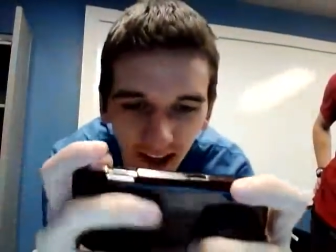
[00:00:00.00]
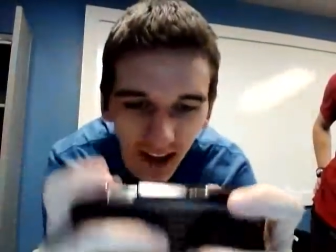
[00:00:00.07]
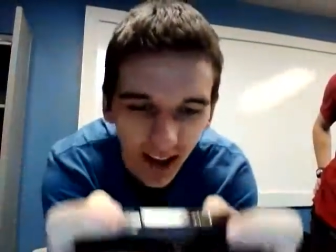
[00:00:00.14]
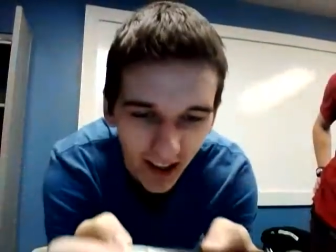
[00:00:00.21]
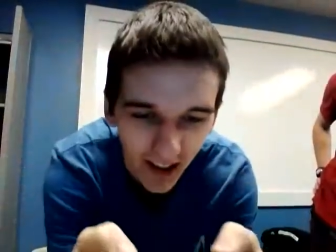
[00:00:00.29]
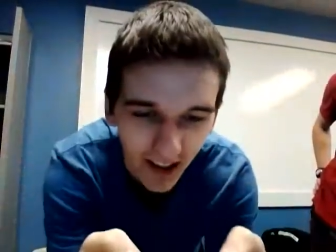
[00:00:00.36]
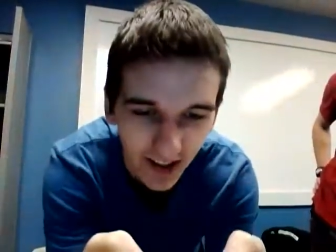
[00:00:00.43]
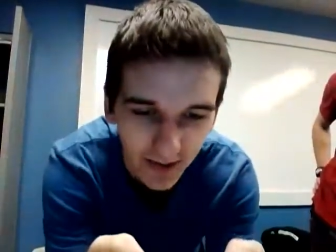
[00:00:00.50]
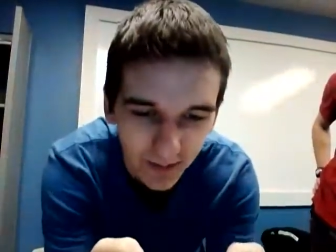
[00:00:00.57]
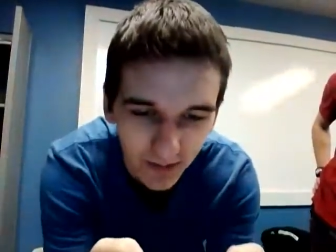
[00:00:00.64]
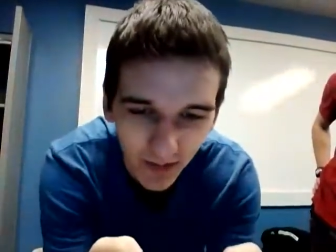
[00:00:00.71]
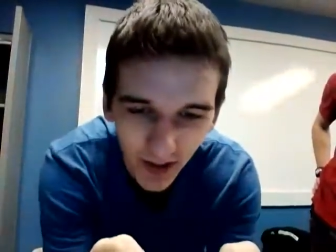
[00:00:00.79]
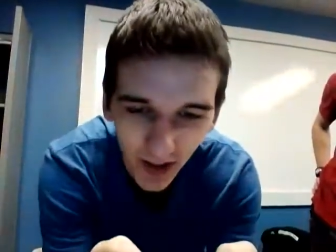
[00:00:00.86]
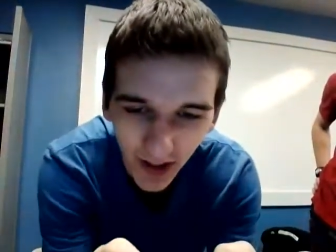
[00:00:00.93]

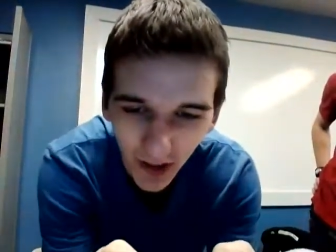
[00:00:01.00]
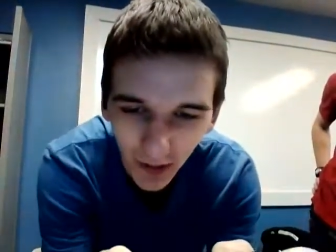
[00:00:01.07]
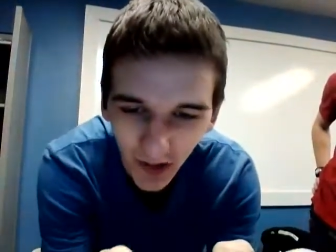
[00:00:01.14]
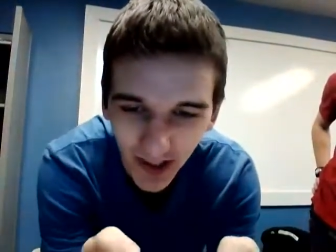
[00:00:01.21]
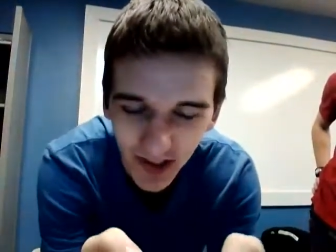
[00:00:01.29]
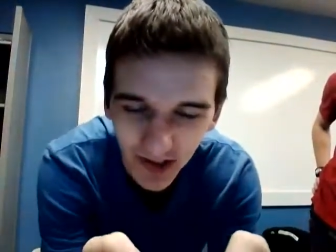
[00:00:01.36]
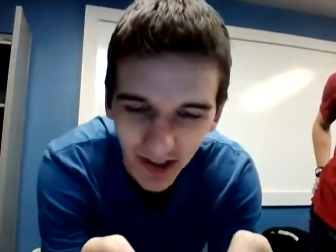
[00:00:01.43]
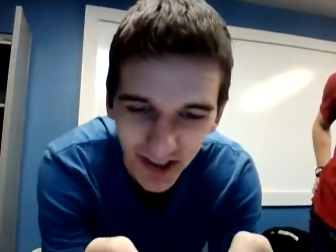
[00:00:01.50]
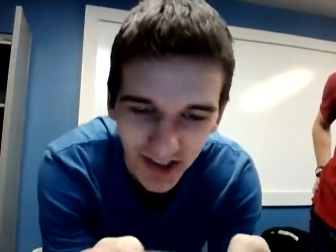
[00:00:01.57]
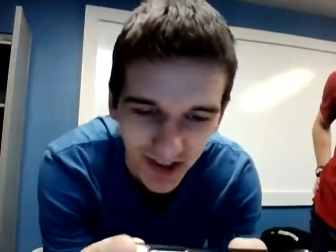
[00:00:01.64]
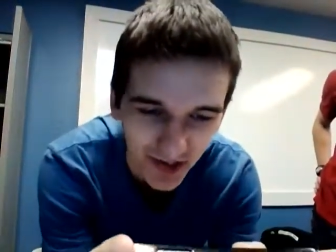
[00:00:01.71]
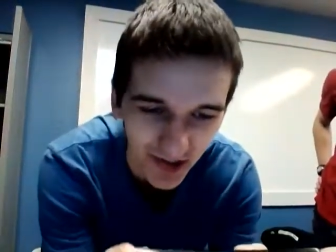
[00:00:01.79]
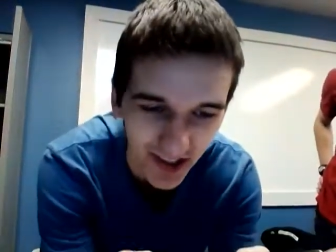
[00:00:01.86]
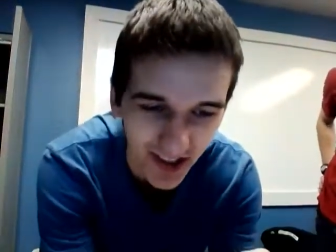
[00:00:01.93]
In the
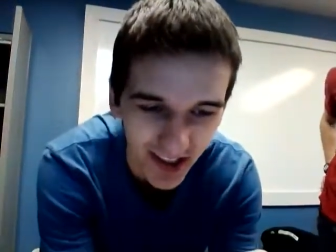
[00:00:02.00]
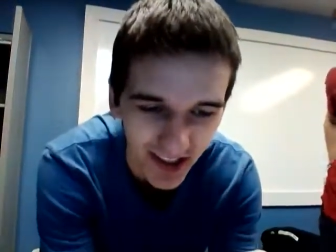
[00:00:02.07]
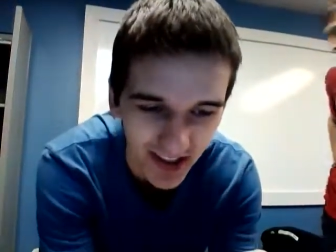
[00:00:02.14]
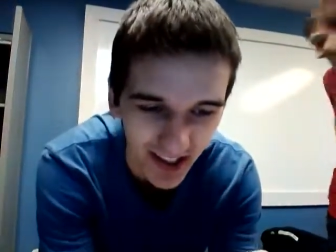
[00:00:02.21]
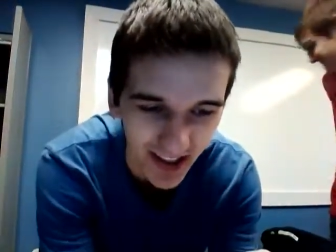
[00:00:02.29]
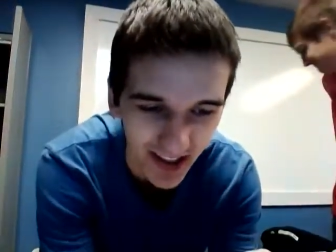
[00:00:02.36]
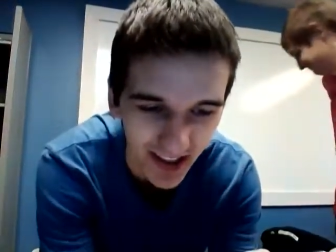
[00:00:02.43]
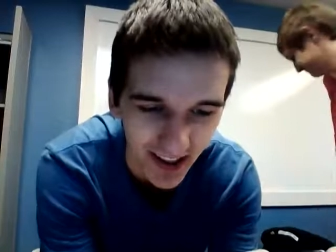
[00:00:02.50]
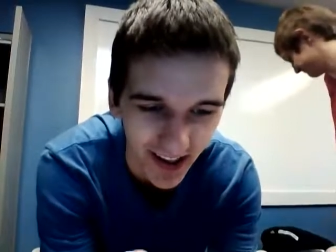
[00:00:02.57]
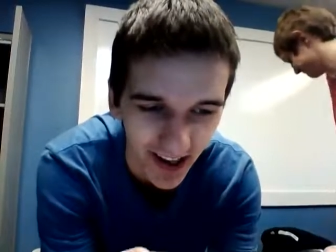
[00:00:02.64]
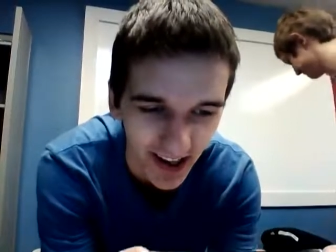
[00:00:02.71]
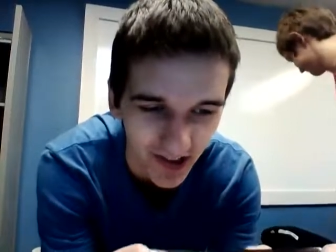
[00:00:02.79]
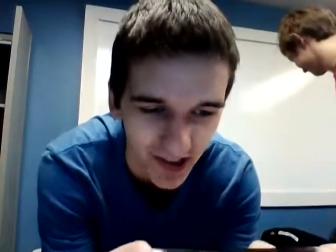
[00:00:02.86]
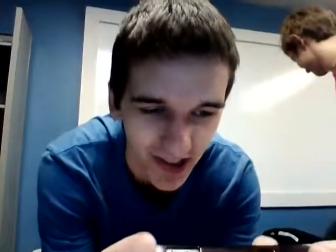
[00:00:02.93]
registration screen, you just kind of
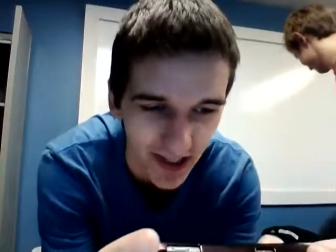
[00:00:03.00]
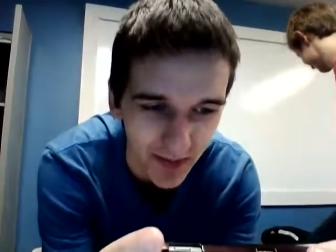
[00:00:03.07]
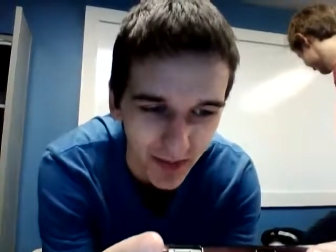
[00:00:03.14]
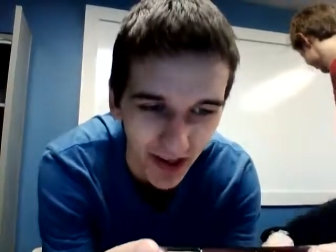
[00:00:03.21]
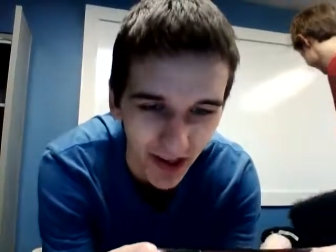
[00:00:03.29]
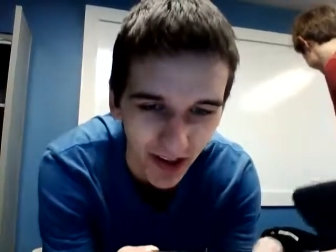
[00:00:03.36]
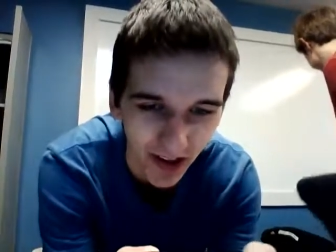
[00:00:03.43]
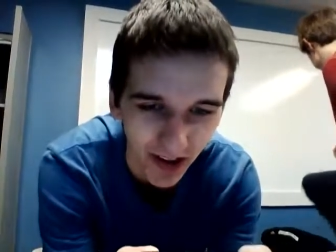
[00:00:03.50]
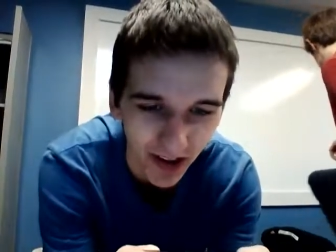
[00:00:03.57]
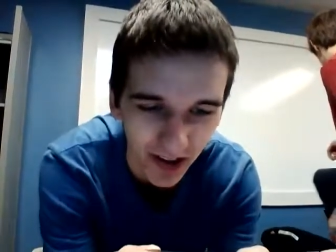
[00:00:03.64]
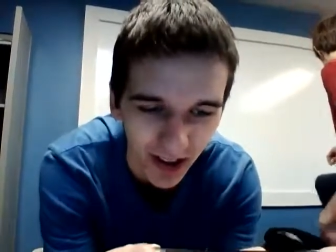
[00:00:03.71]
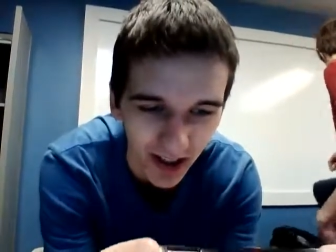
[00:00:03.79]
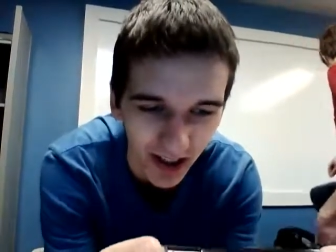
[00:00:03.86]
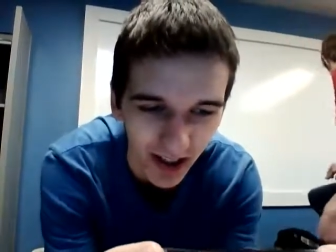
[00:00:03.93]
add your email,
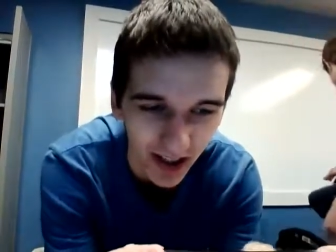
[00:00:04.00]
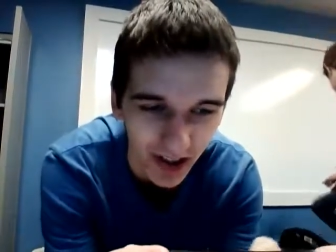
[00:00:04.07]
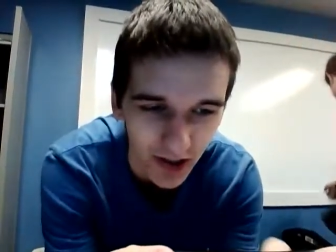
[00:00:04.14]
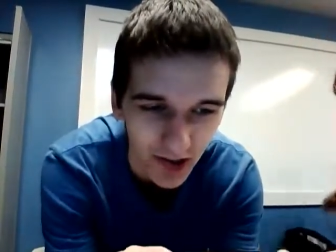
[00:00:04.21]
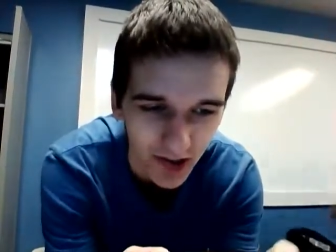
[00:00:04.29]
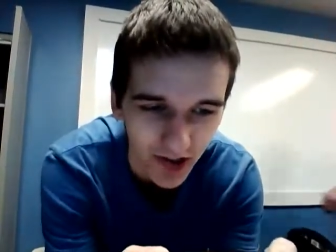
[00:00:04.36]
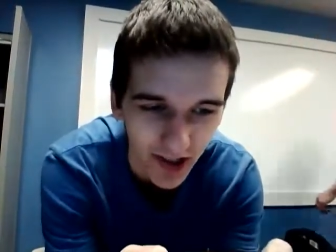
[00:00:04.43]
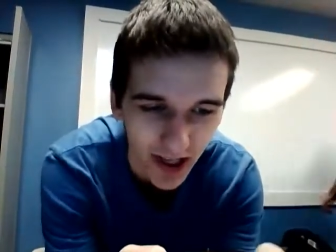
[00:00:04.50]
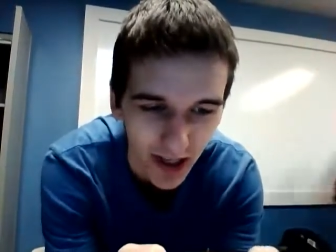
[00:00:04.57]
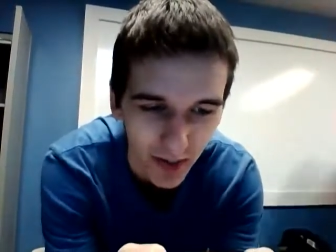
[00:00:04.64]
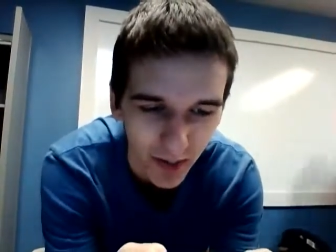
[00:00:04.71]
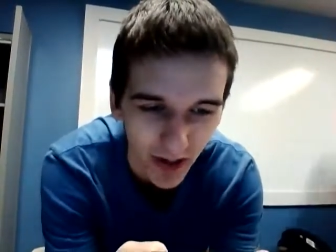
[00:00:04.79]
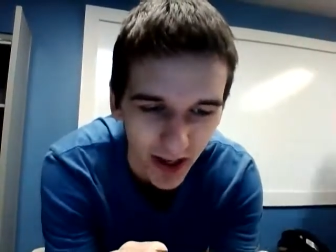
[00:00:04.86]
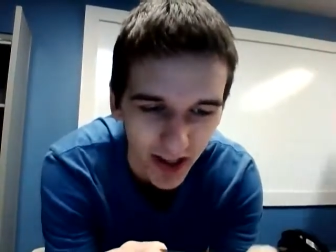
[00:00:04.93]

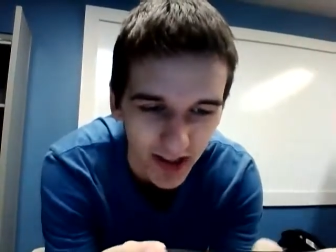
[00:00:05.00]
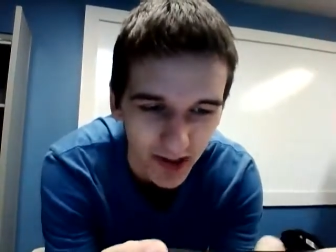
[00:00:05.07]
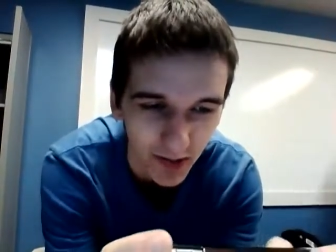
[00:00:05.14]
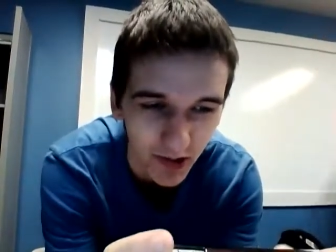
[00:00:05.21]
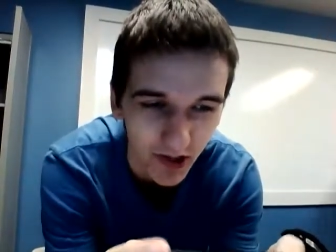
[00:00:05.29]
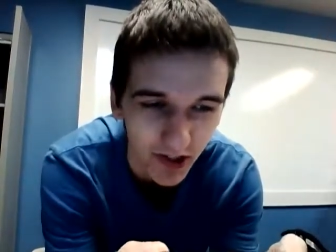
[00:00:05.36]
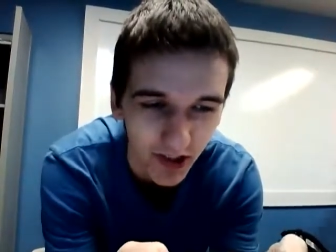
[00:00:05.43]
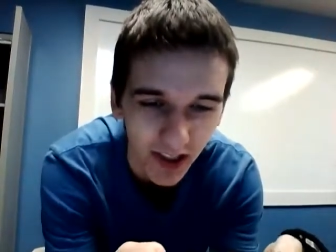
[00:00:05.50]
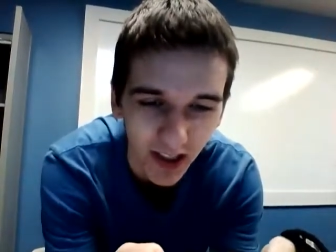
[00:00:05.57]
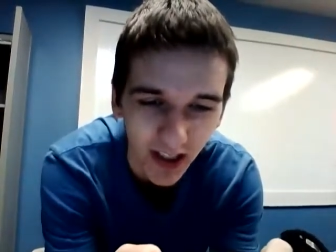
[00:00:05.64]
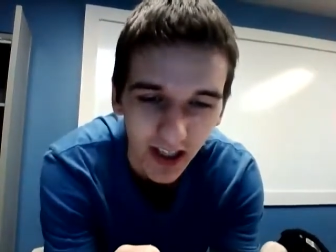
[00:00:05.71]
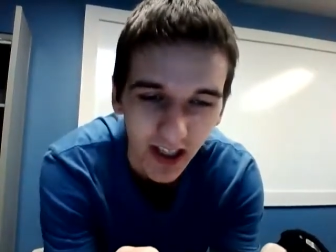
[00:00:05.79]
username, password.